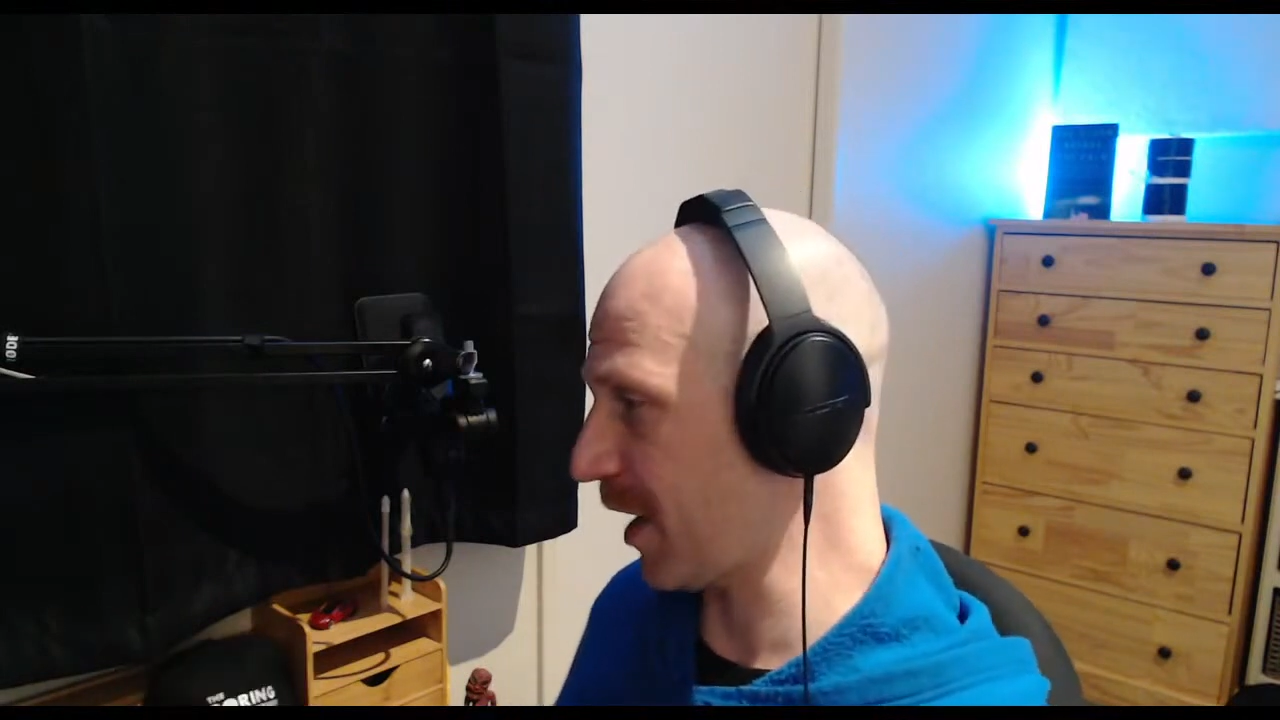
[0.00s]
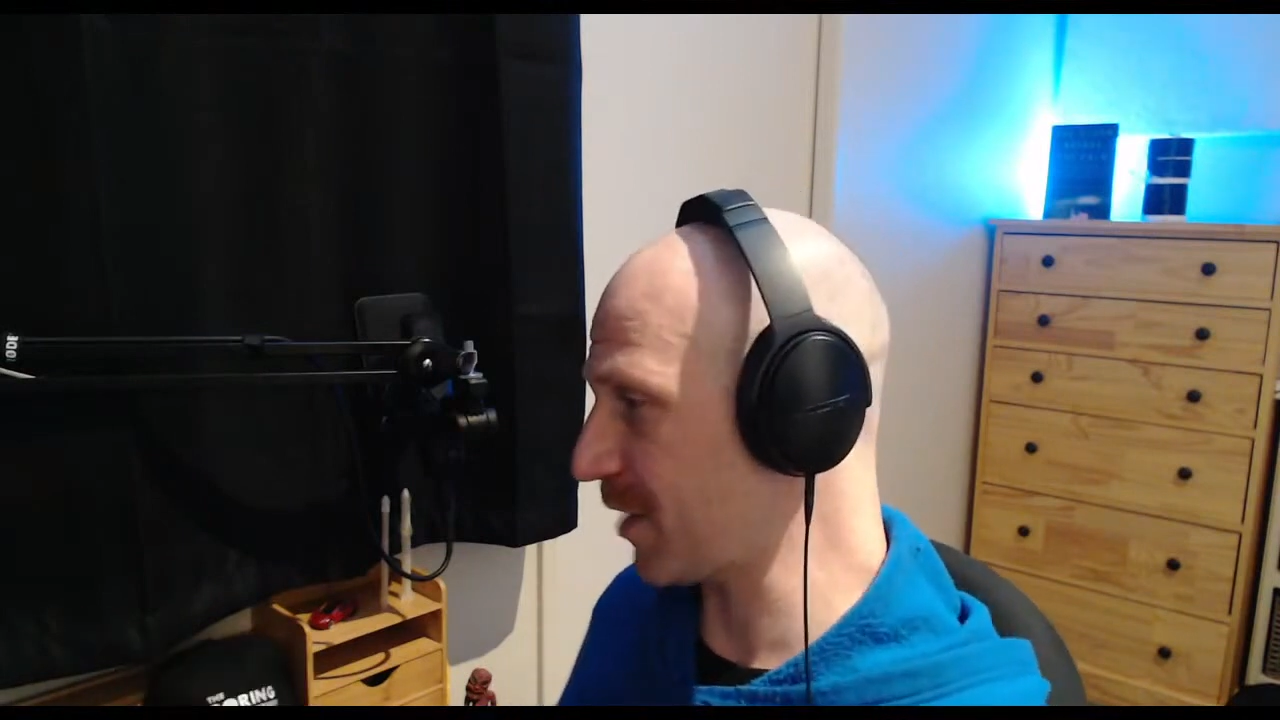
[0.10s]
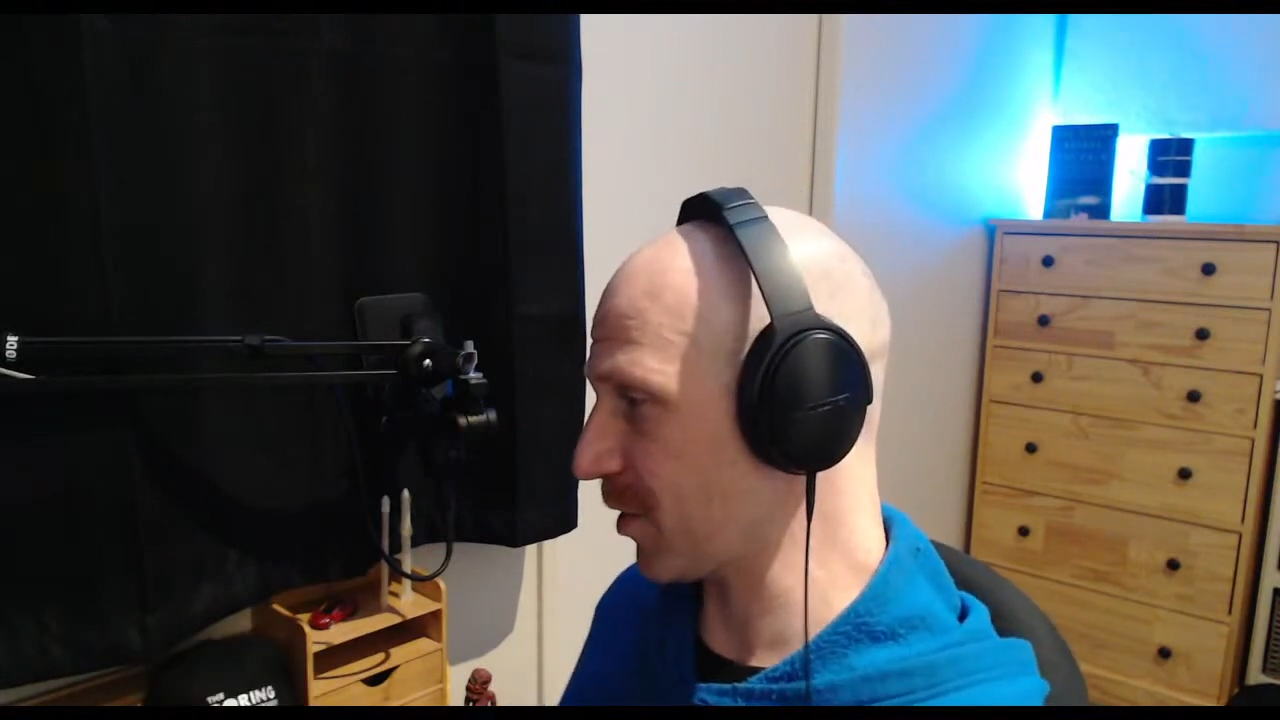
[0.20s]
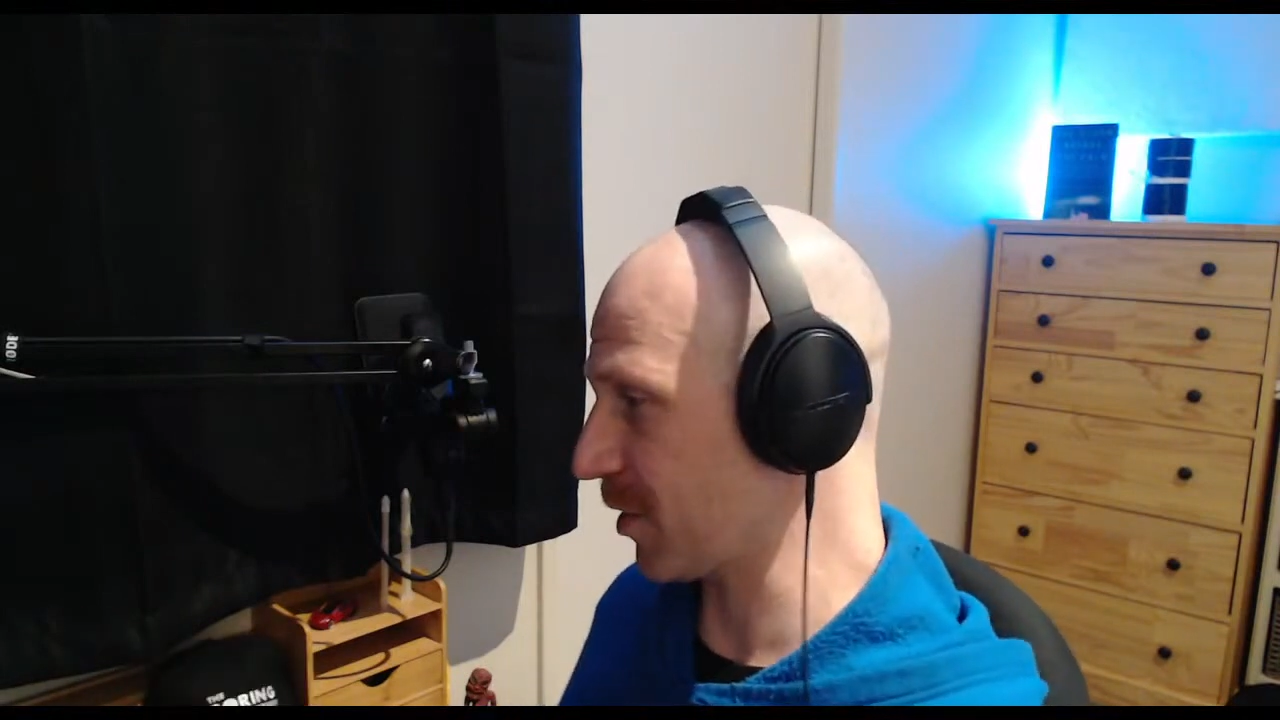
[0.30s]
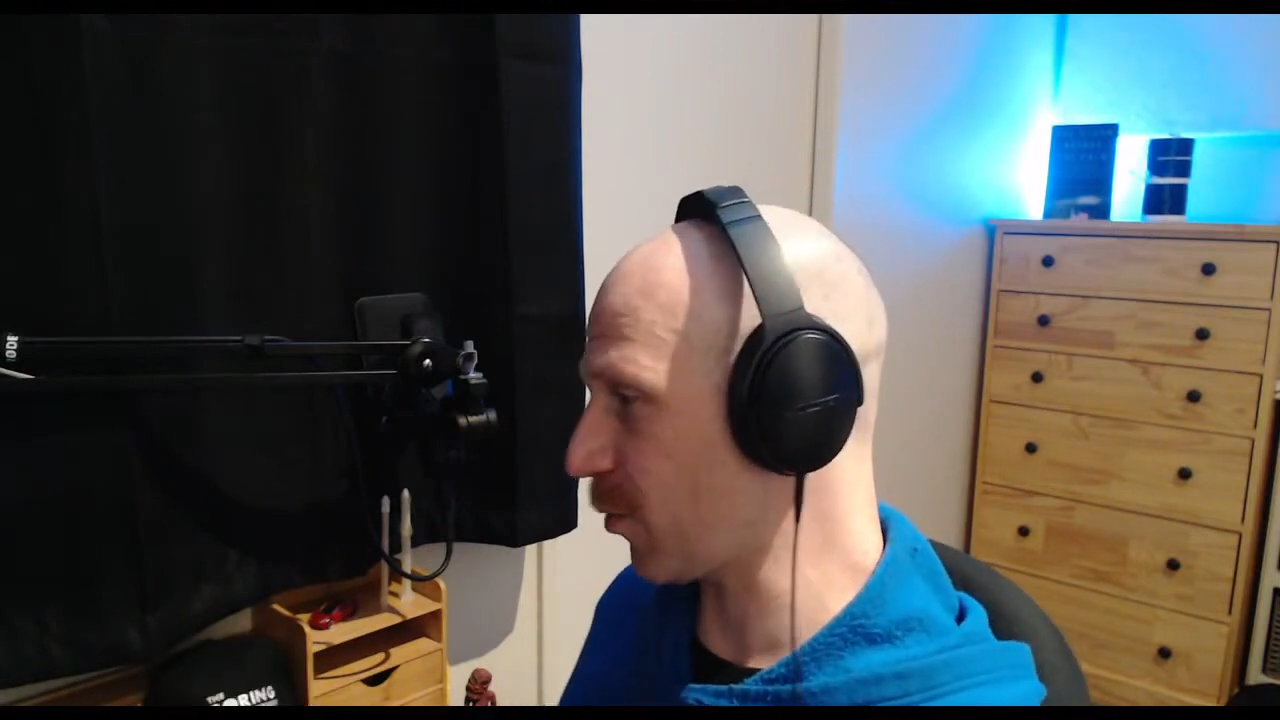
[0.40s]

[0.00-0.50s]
answering the